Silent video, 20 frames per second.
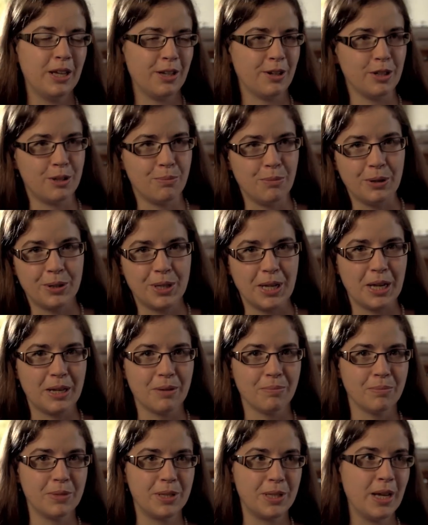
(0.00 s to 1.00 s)
Go to
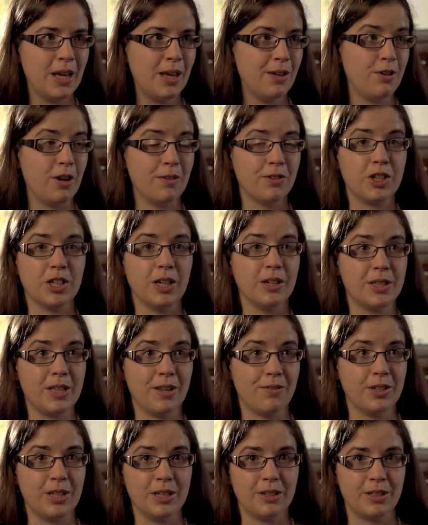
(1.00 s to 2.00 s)
museums, if you have a chance
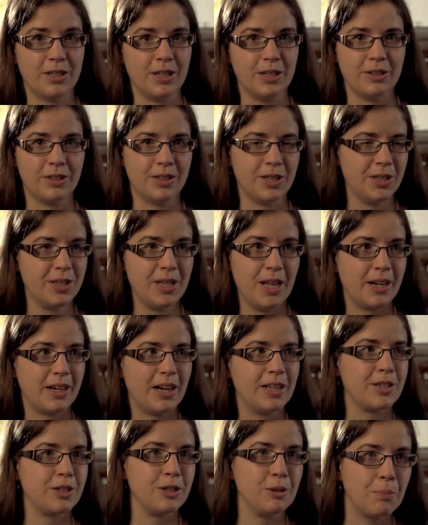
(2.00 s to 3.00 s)
ever to see a
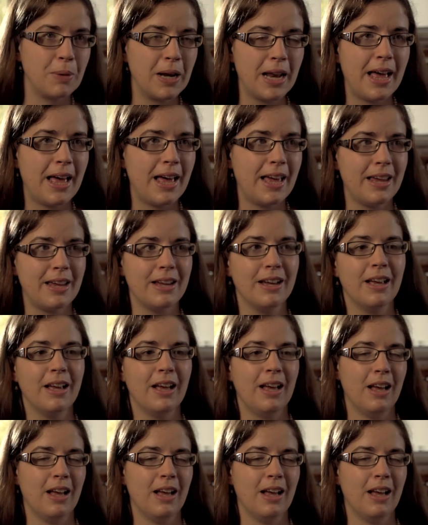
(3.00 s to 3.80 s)
classical play.